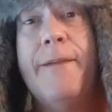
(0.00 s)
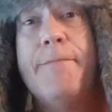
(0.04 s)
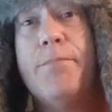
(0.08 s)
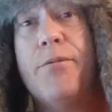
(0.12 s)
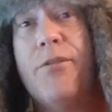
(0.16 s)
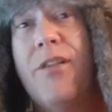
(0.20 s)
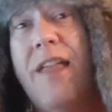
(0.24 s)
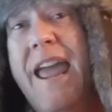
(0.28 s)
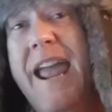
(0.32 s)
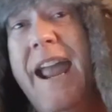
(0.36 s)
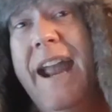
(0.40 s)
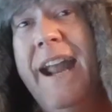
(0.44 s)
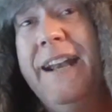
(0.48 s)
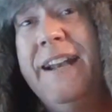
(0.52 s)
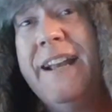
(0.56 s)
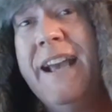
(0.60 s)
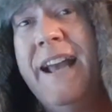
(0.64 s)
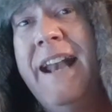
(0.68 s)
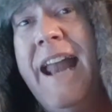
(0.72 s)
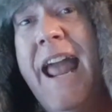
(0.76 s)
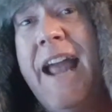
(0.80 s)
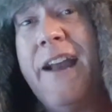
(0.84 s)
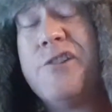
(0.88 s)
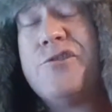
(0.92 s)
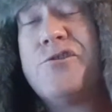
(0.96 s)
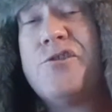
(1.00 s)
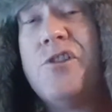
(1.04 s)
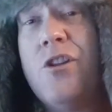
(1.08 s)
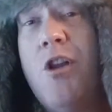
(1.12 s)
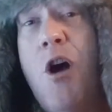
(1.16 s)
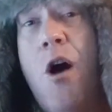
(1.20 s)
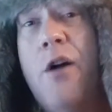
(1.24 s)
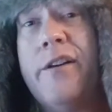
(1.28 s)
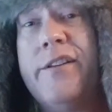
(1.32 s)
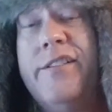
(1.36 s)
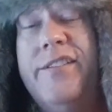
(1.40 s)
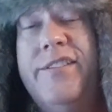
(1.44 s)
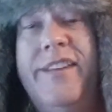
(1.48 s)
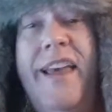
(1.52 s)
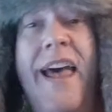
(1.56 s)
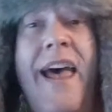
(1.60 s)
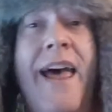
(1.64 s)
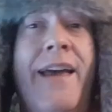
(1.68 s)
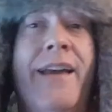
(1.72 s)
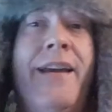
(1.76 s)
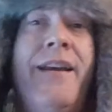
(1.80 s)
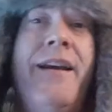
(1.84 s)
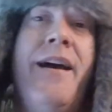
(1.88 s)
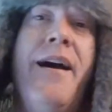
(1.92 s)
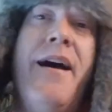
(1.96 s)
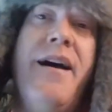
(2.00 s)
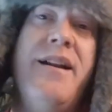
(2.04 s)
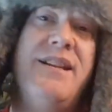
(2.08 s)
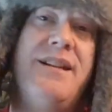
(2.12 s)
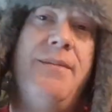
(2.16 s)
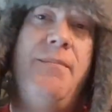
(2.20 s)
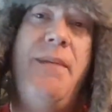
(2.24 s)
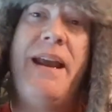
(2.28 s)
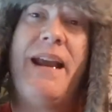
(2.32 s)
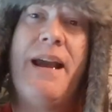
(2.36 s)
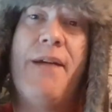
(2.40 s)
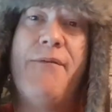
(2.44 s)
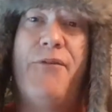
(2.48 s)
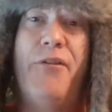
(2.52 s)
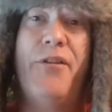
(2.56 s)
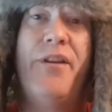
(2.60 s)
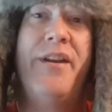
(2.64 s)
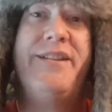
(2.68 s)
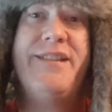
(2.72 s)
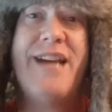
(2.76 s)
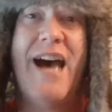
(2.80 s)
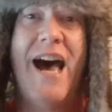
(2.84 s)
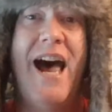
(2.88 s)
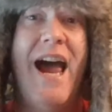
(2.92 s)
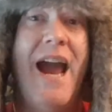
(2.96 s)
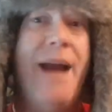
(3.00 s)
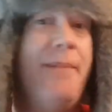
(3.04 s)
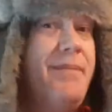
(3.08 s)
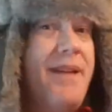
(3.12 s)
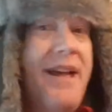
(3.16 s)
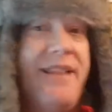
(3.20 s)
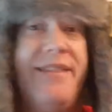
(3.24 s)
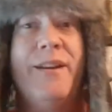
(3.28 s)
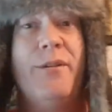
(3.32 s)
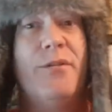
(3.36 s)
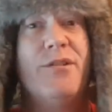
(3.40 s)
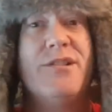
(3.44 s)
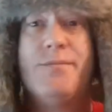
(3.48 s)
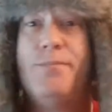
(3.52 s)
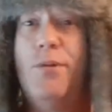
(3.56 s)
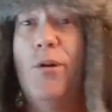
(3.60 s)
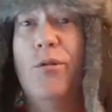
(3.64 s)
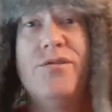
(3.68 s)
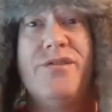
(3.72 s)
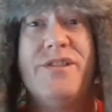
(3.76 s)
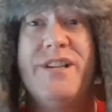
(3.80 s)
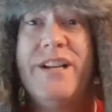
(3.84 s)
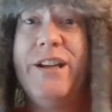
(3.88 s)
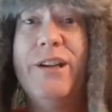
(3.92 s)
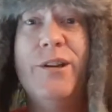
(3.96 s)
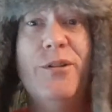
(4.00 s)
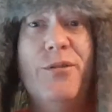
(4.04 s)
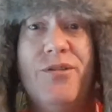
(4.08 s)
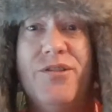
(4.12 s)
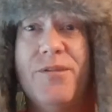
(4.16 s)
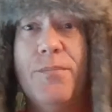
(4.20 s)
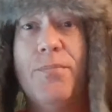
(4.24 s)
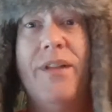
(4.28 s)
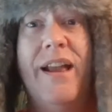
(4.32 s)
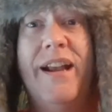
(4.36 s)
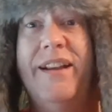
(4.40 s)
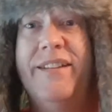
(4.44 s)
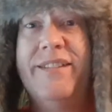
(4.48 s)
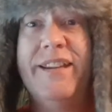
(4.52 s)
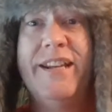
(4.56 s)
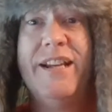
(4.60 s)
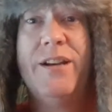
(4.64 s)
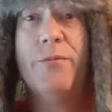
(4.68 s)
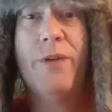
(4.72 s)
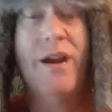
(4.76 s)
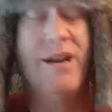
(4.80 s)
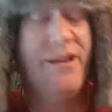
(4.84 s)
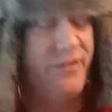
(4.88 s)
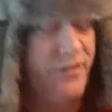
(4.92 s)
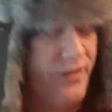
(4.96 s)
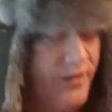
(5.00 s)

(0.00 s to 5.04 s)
playing an extra long set to make up for the time that they were supposed to use the place anyways.